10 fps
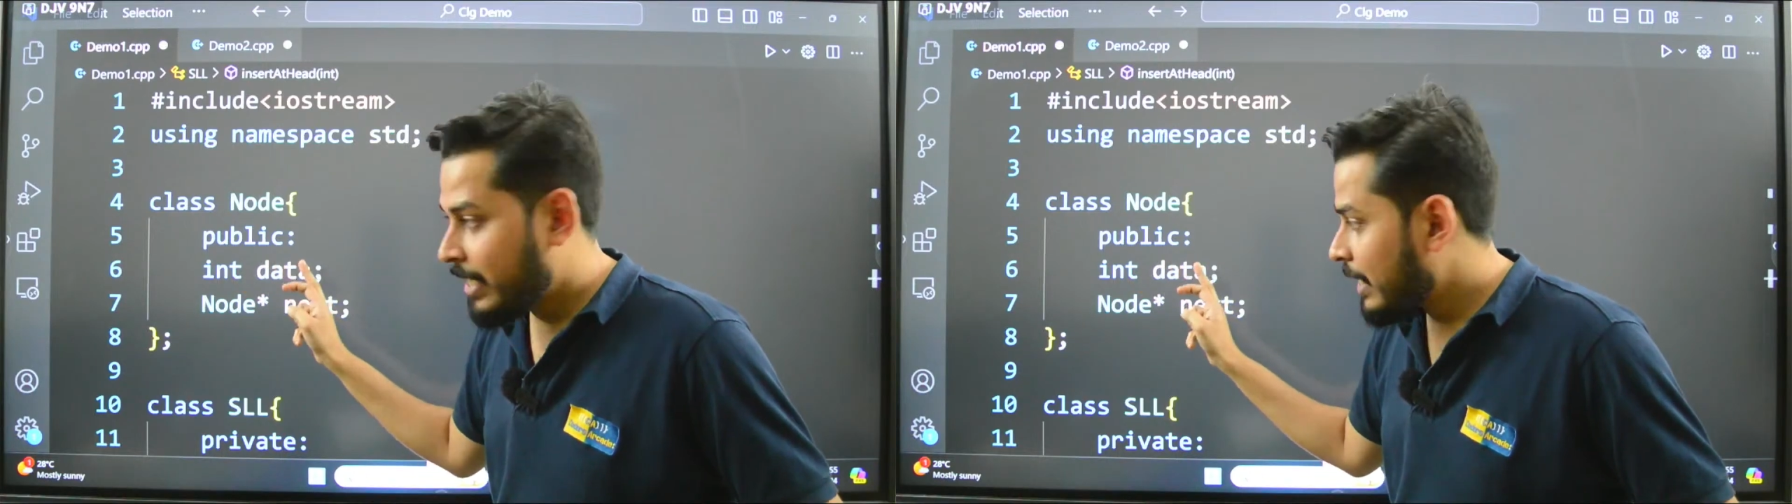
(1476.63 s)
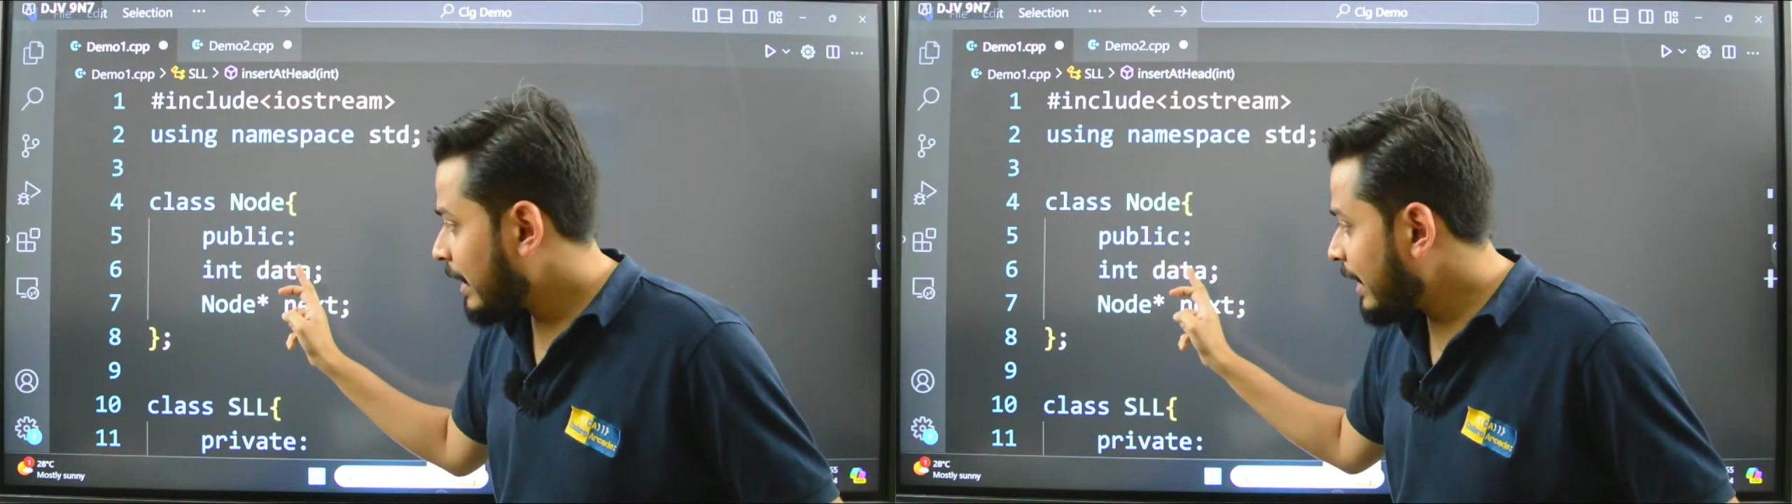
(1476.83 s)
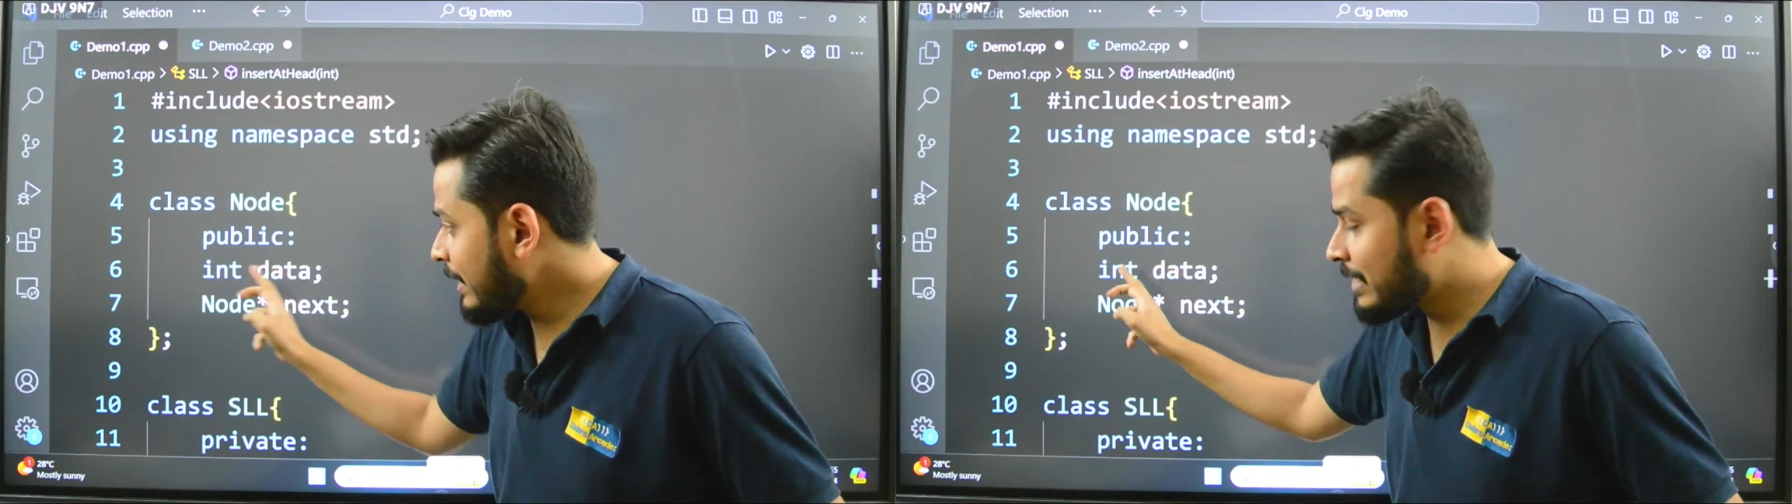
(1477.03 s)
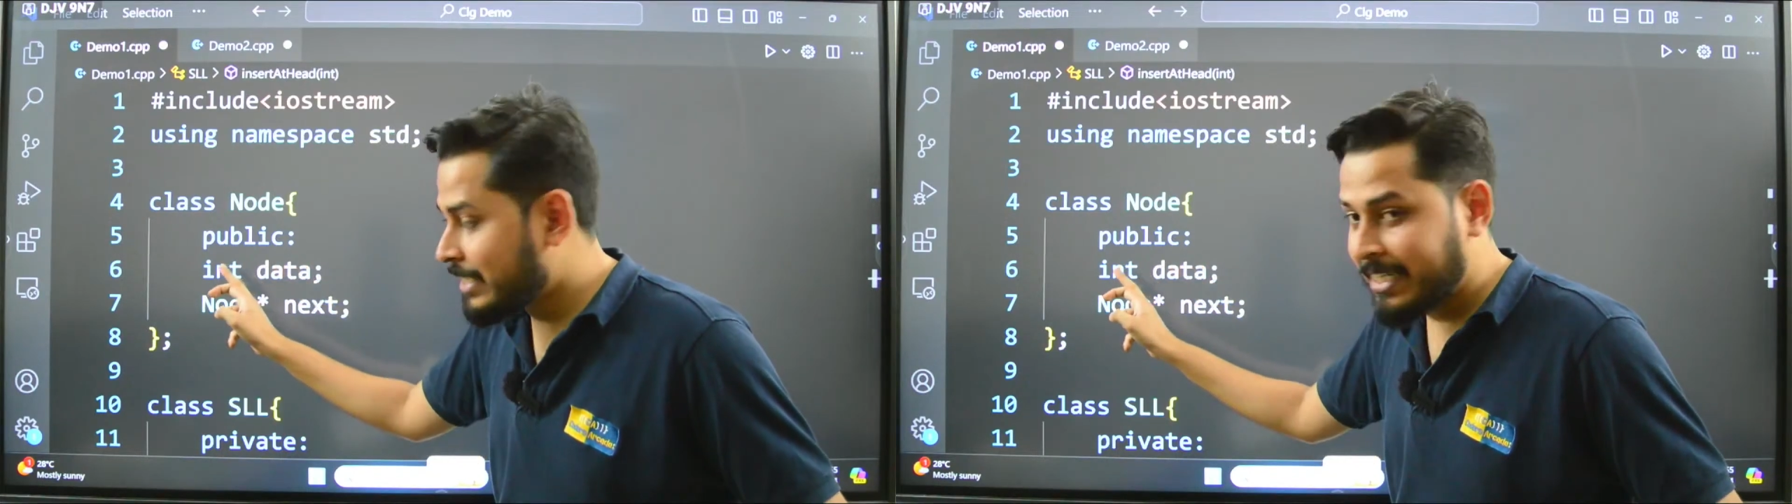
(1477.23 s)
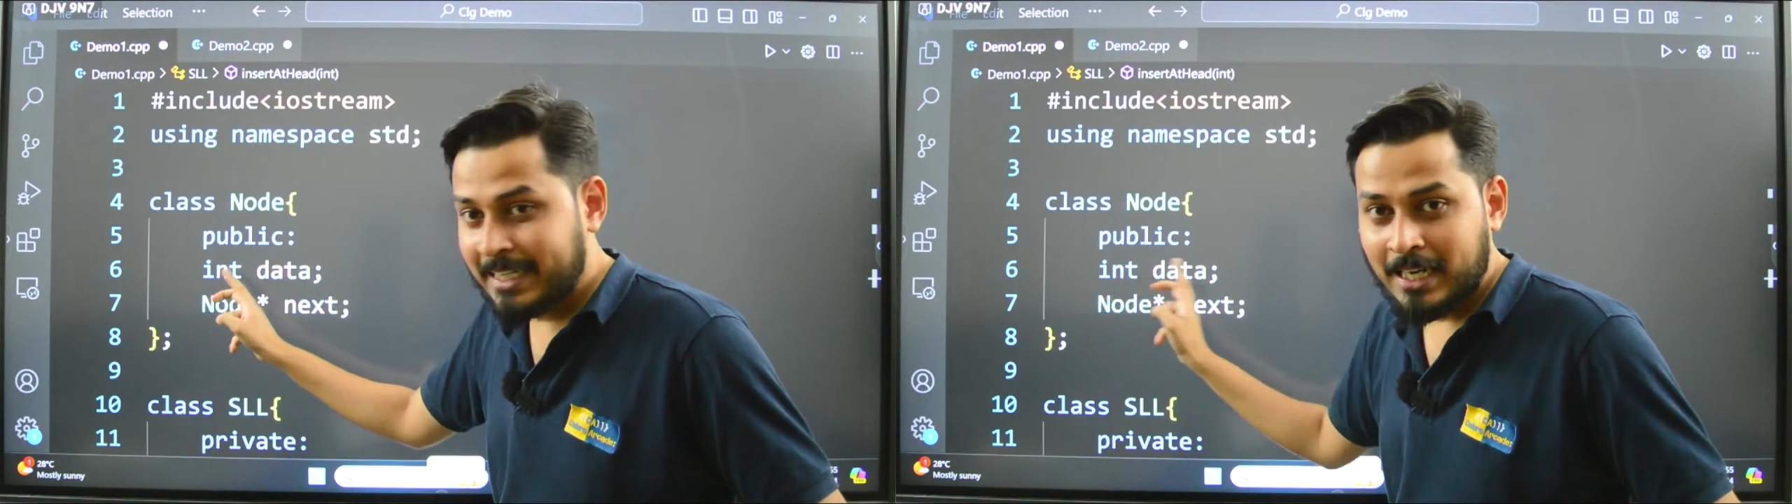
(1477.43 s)
Int
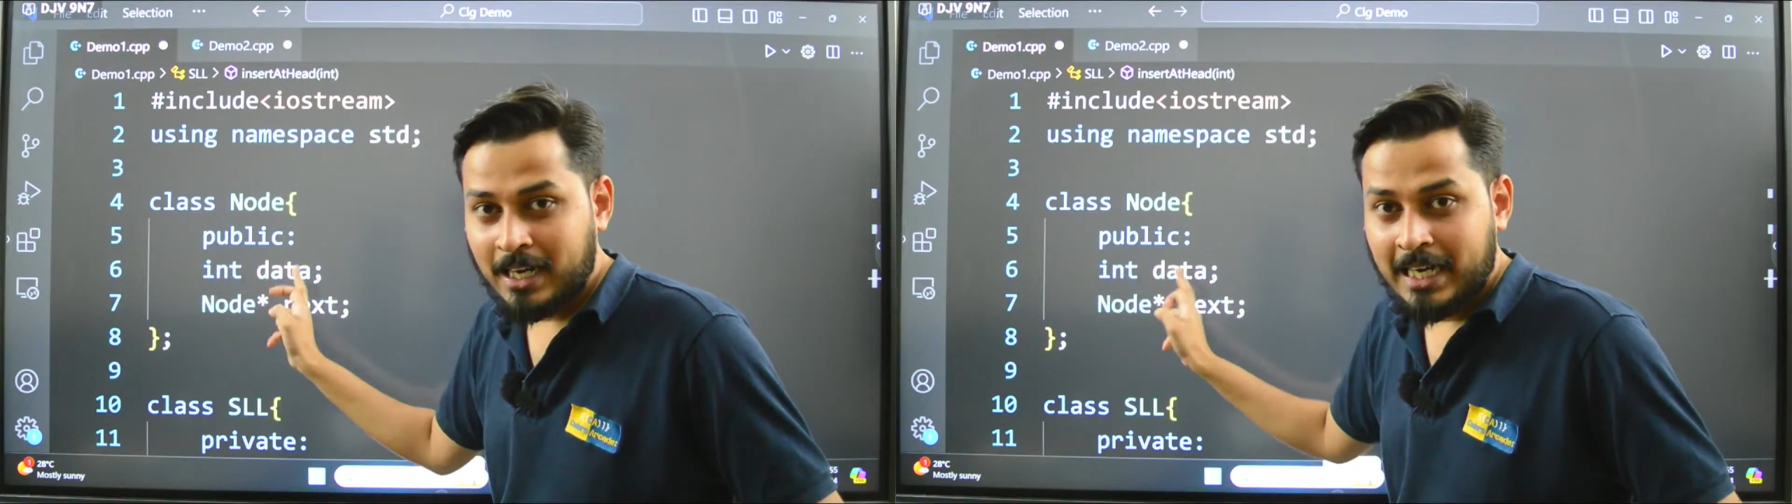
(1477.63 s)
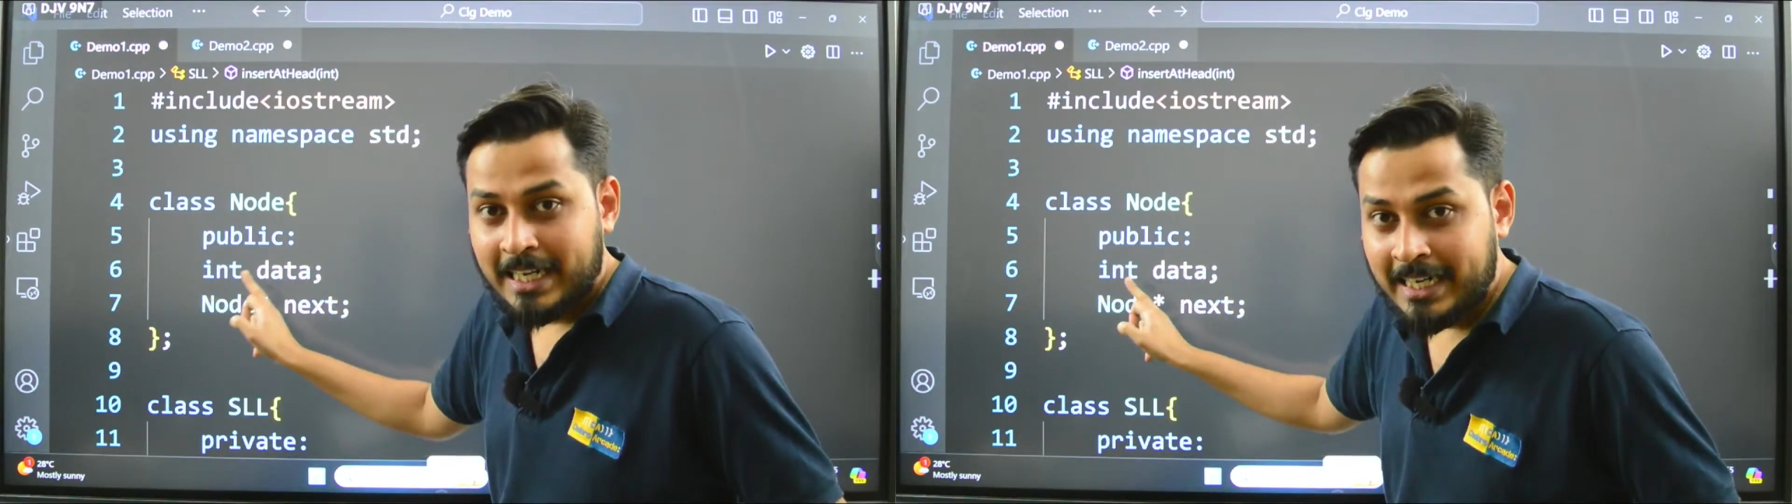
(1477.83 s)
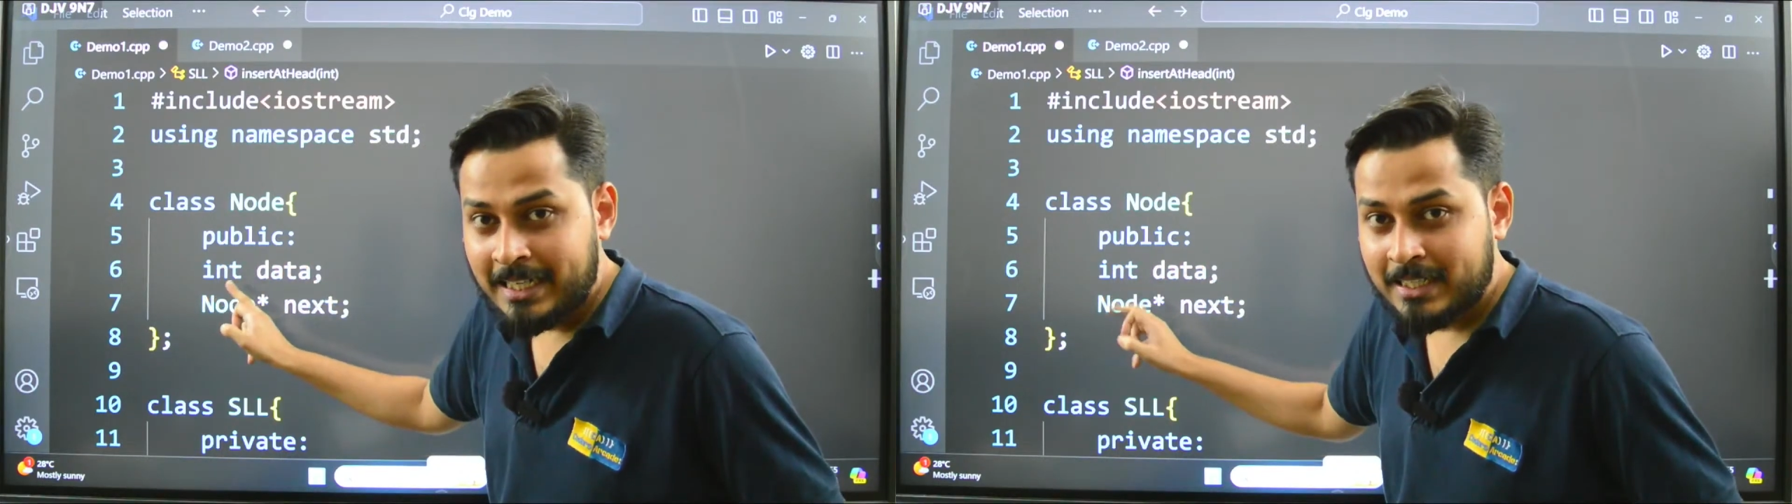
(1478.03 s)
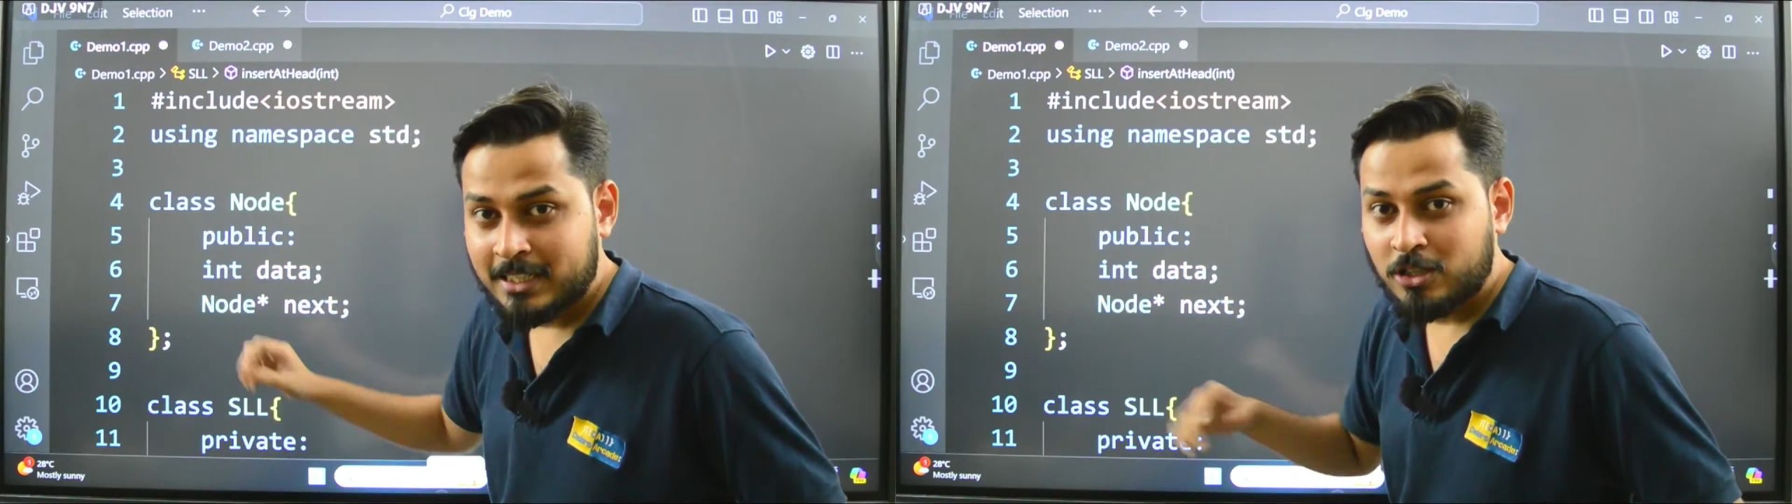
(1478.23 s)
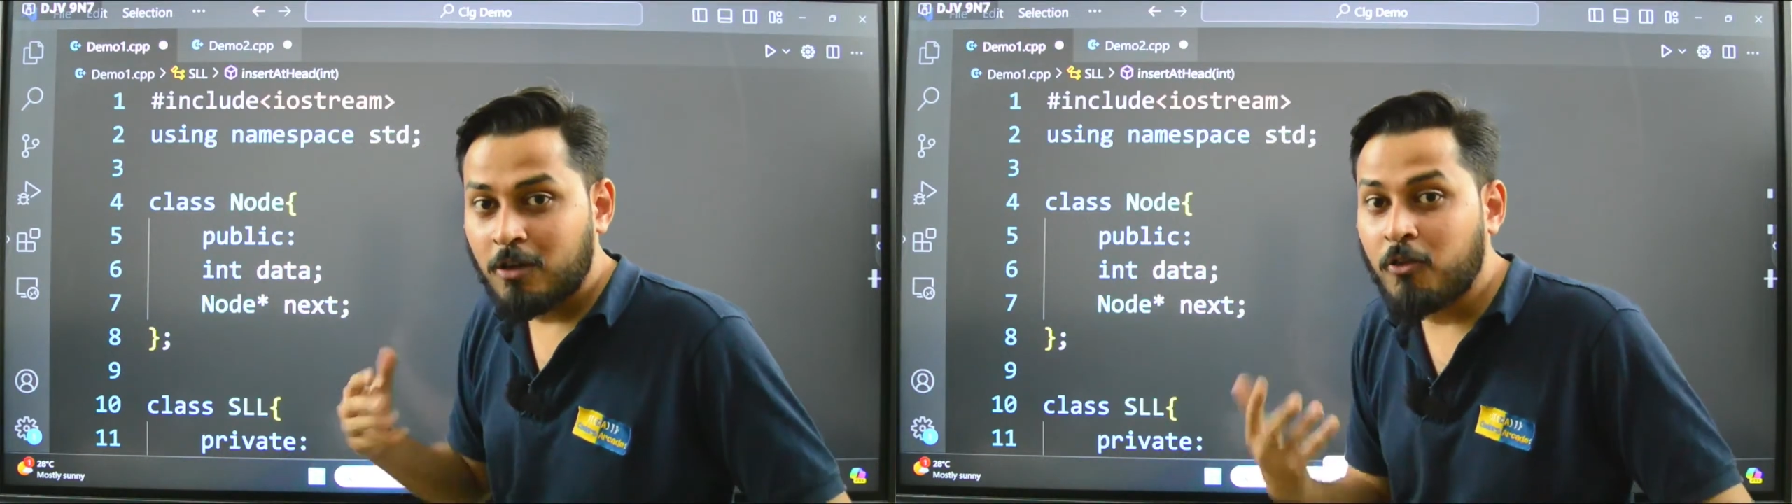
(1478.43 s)
data. Int is
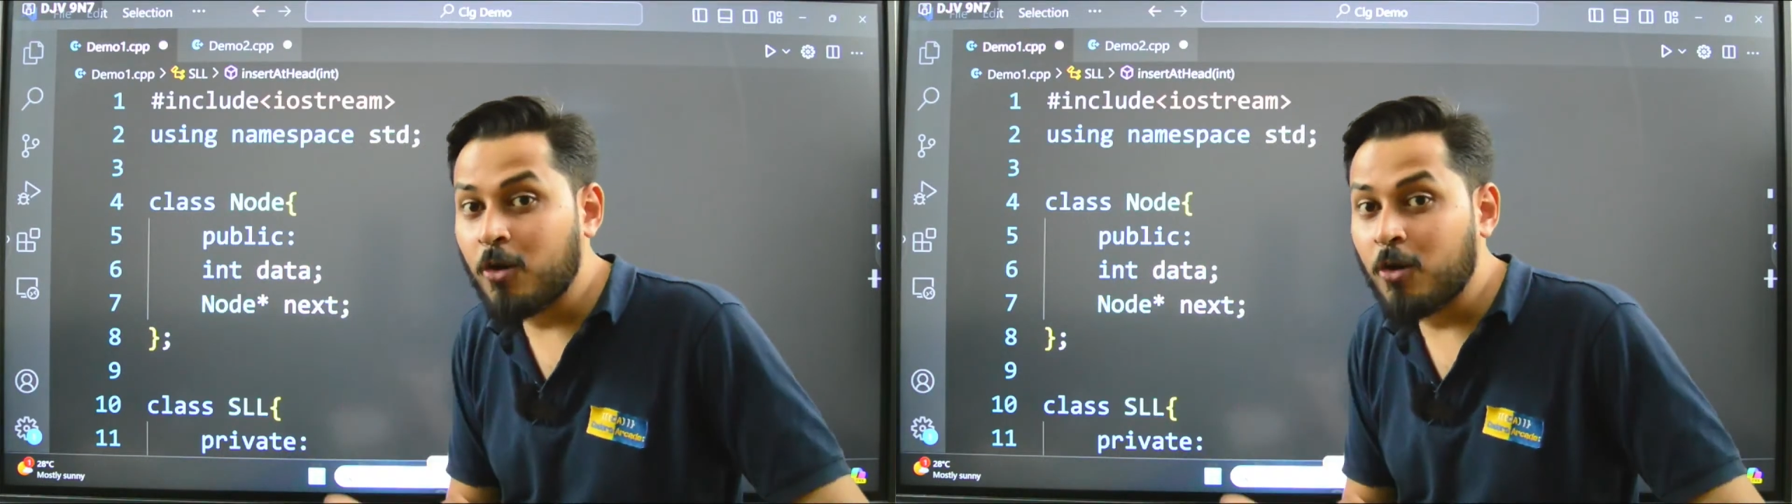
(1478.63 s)
of how